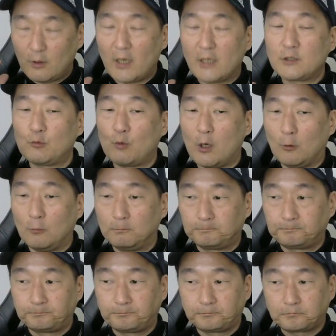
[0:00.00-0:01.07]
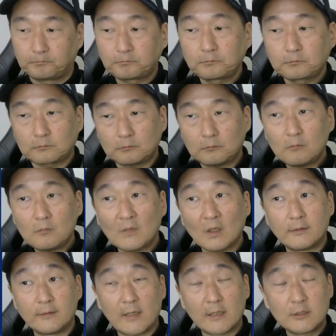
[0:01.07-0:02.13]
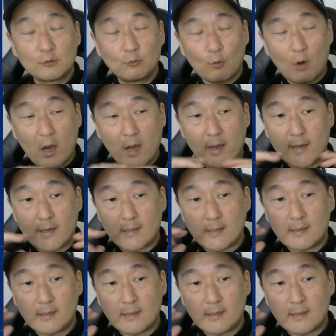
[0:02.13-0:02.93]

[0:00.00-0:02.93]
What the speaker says: as well. That's why